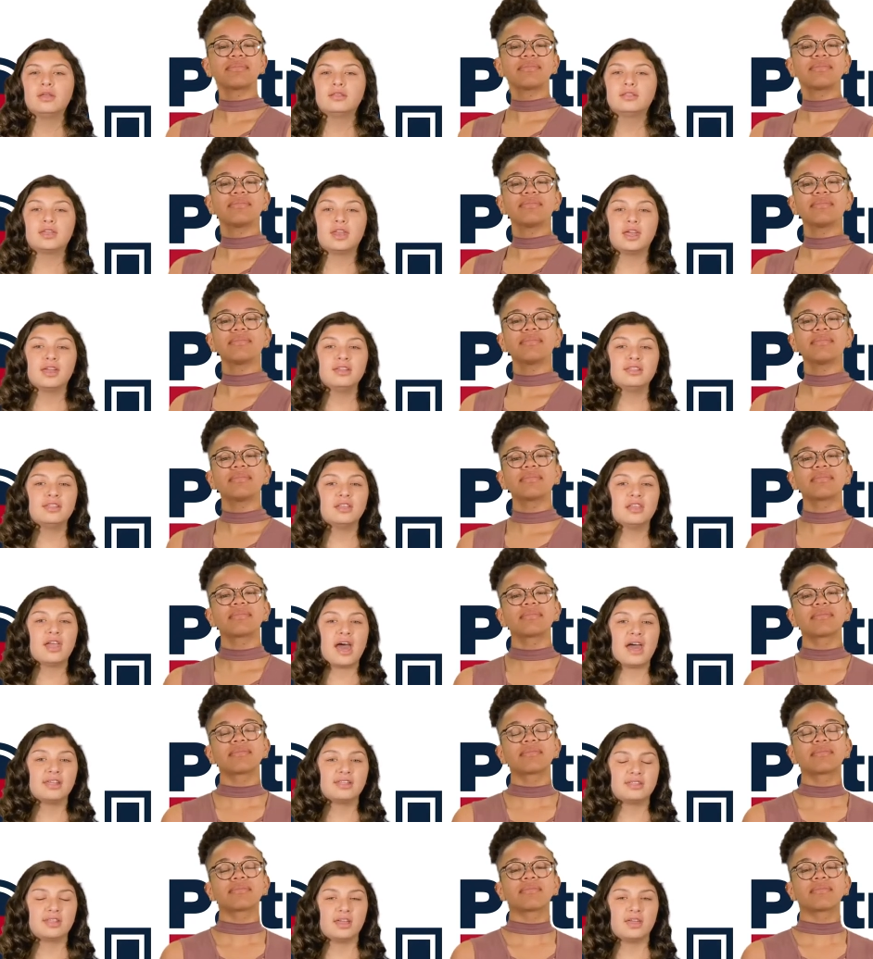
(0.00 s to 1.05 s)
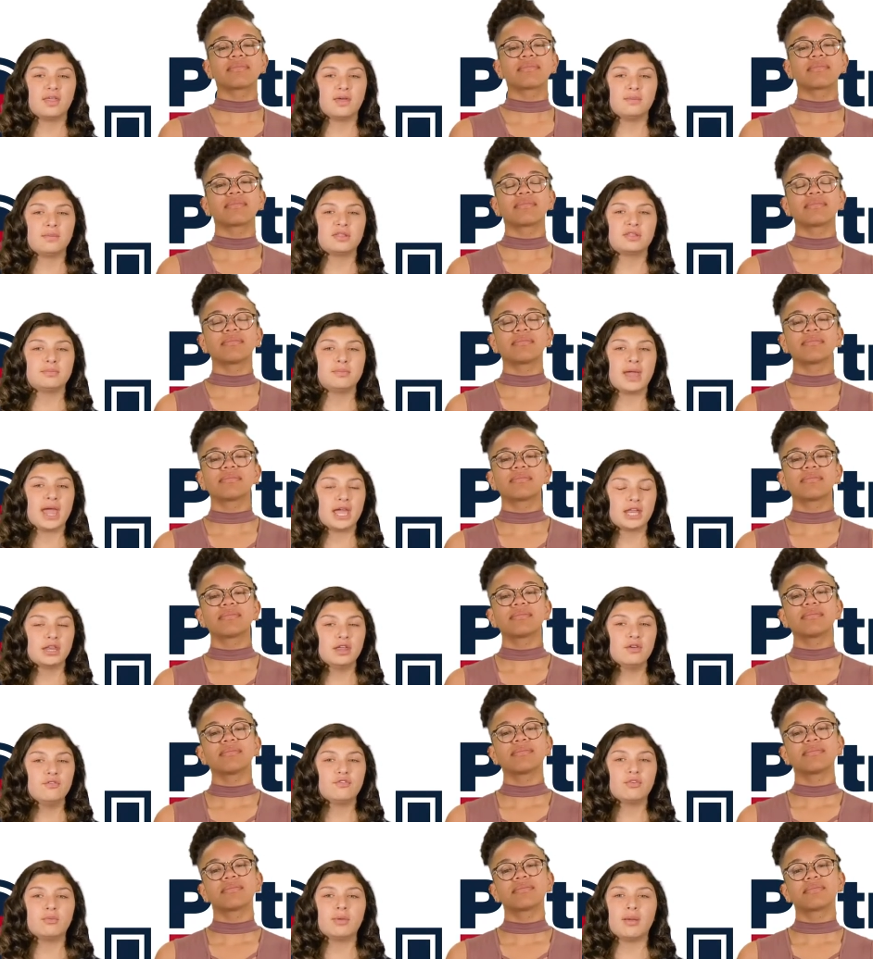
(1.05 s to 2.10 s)
Speaker 1: Today is the last day that Ms.
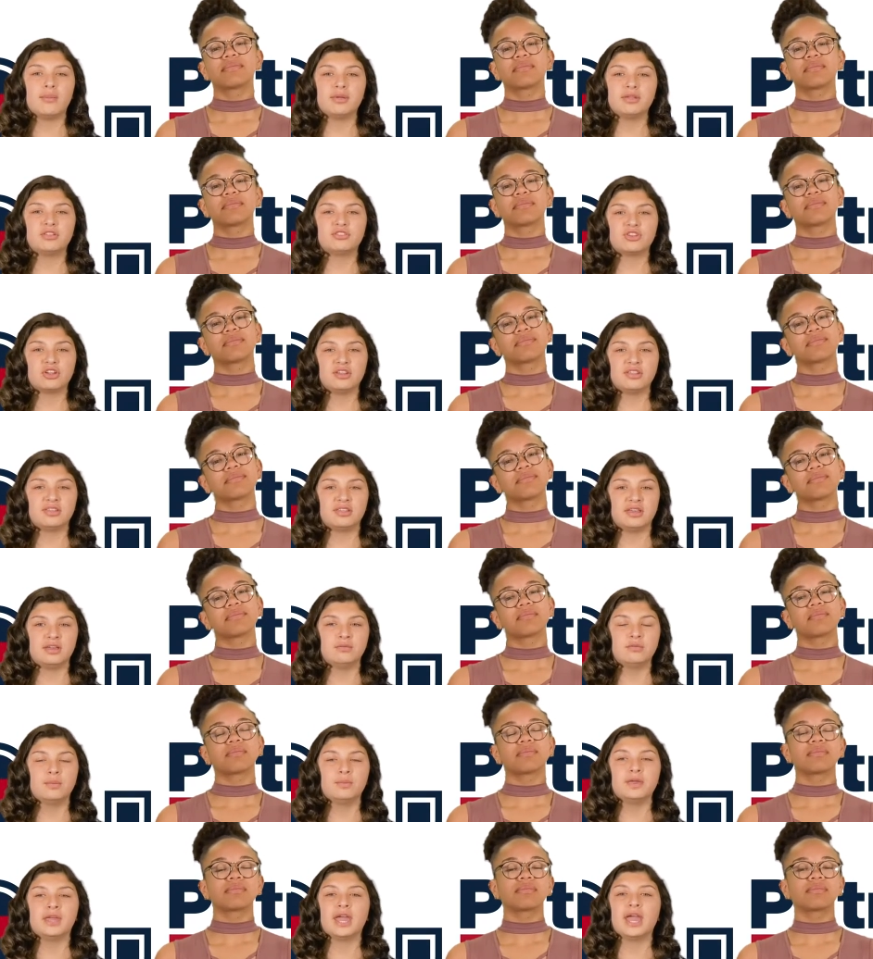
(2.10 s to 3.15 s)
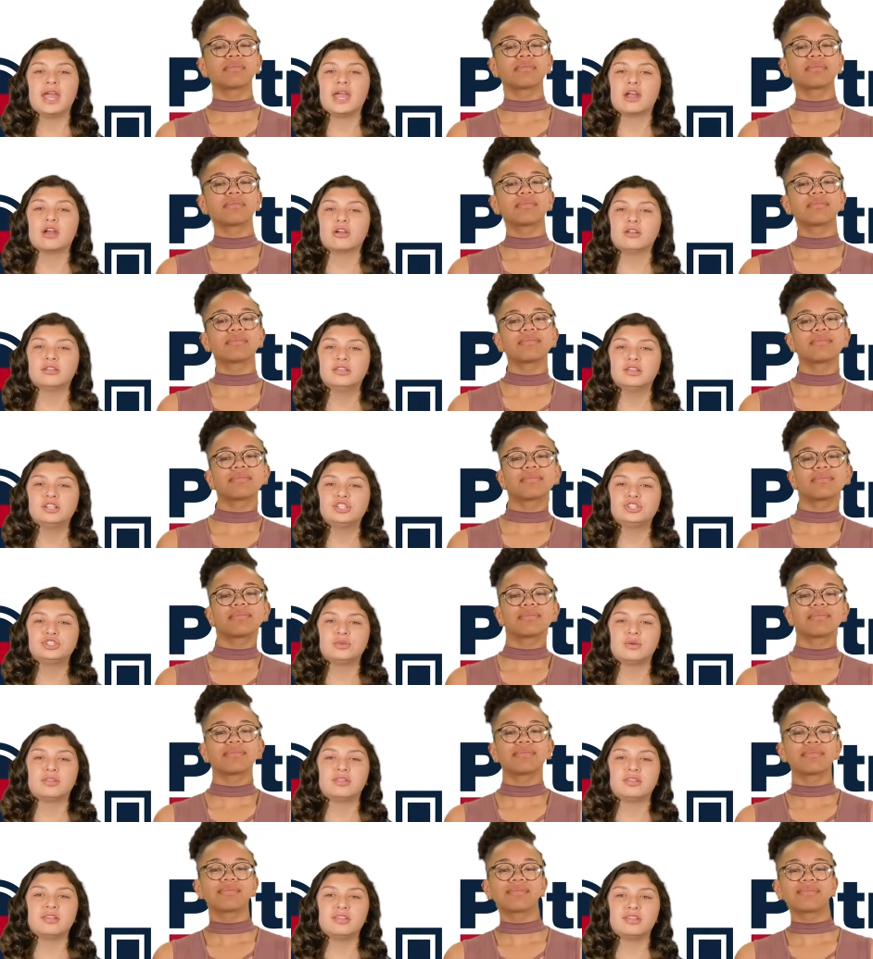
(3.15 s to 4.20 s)
Magda from MSJC will be at Heritage to
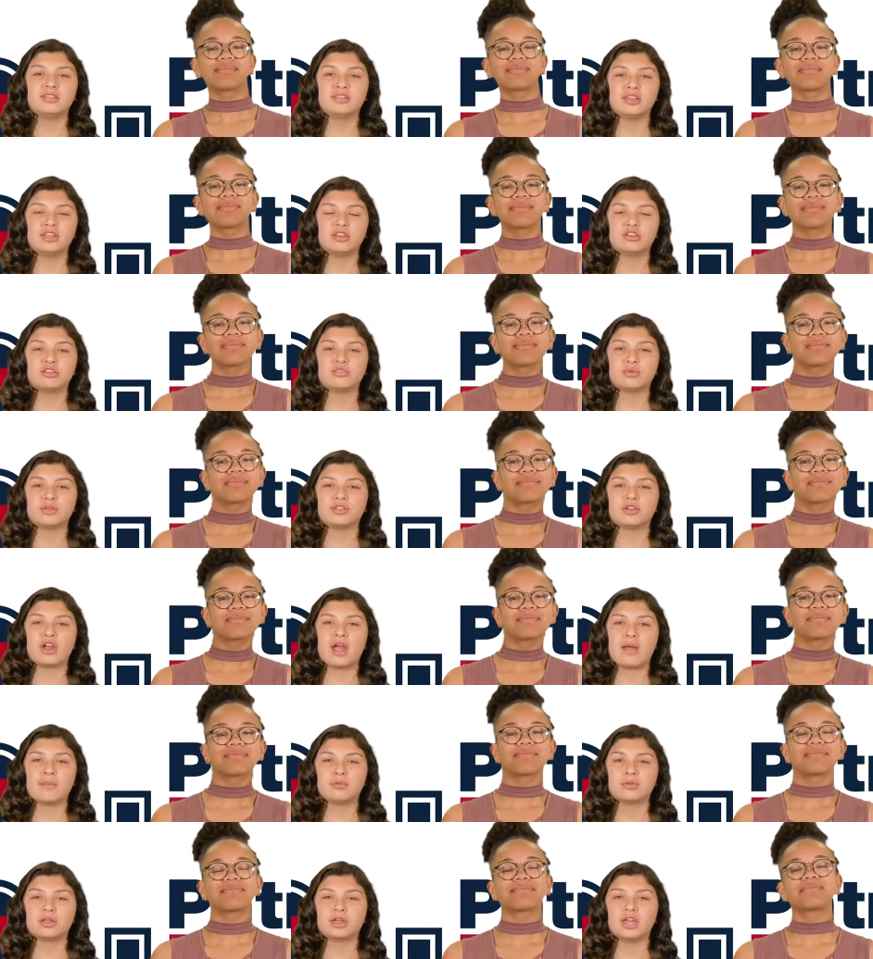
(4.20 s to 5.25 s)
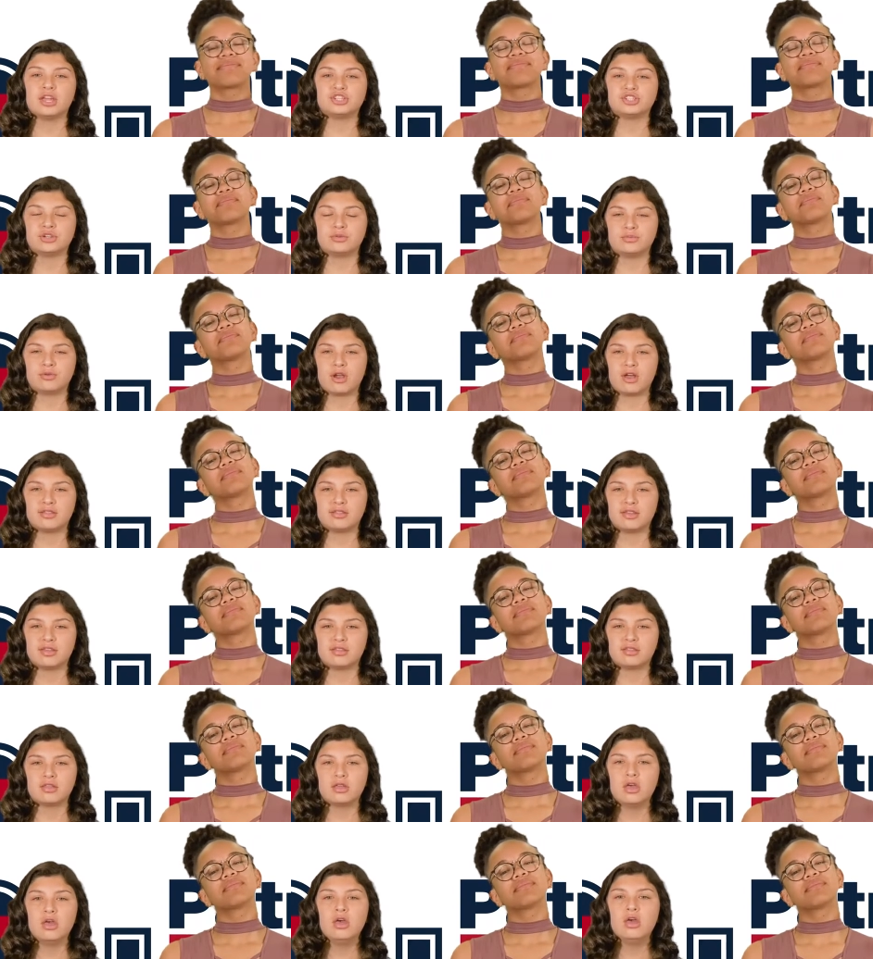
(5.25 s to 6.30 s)
assist seniors with their application process.